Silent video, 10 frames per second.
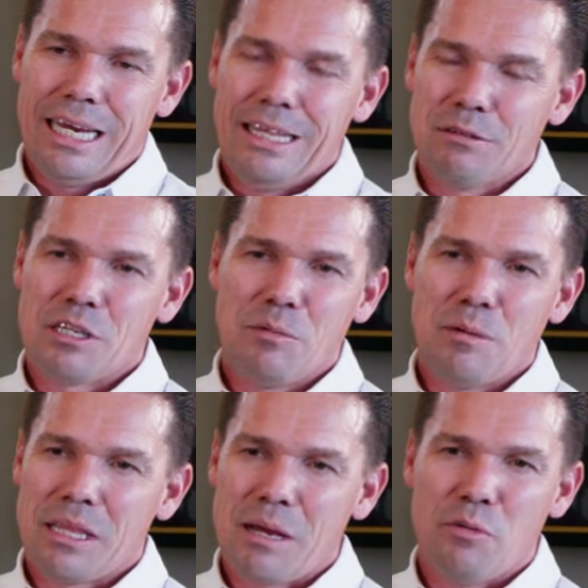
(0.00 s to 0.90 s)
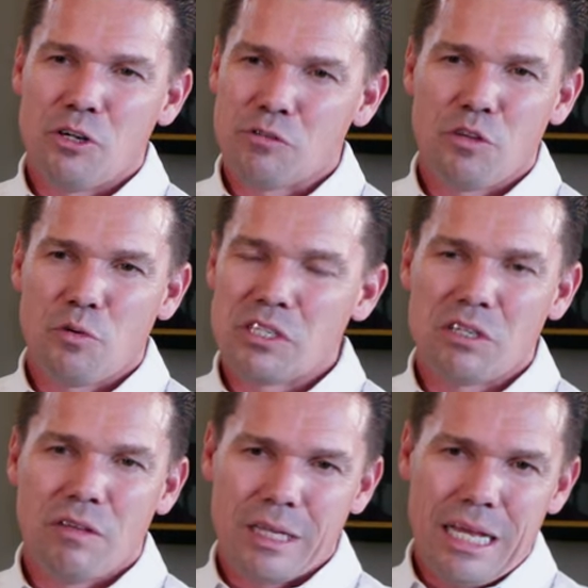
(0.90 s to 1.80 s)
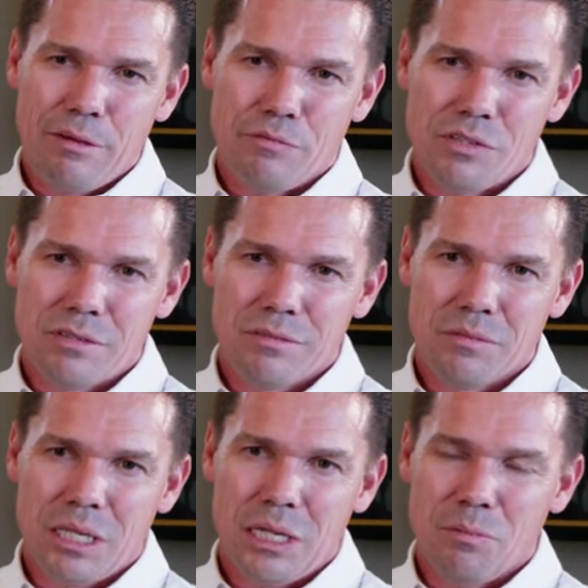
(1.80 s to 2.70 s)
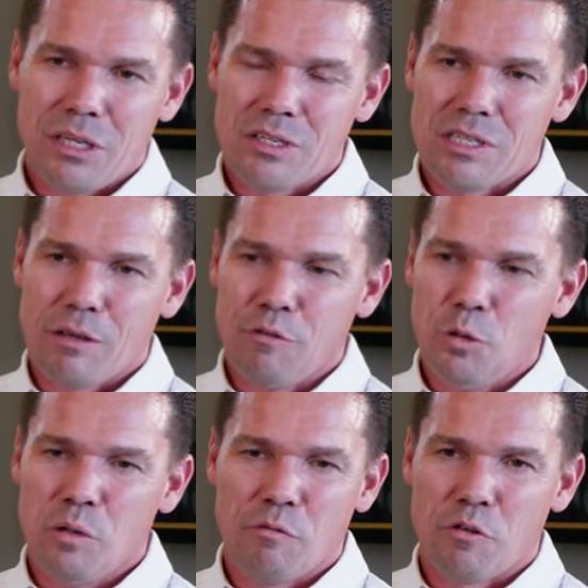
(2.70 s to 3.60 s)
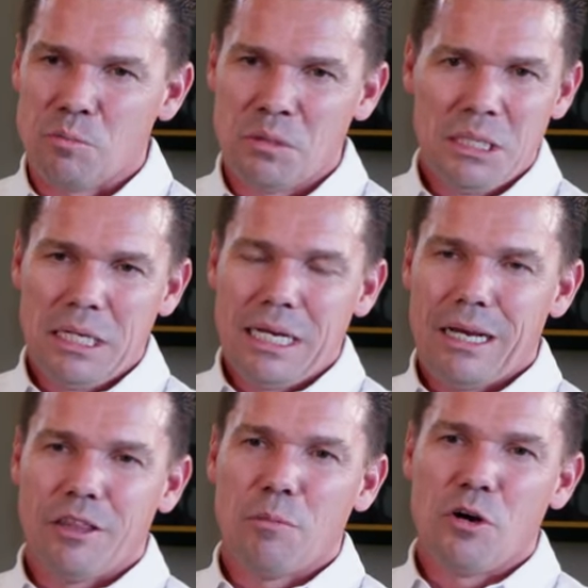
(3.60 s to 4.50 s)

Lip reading: and they'll tell me about that march for the rest of their lives because they flew in from other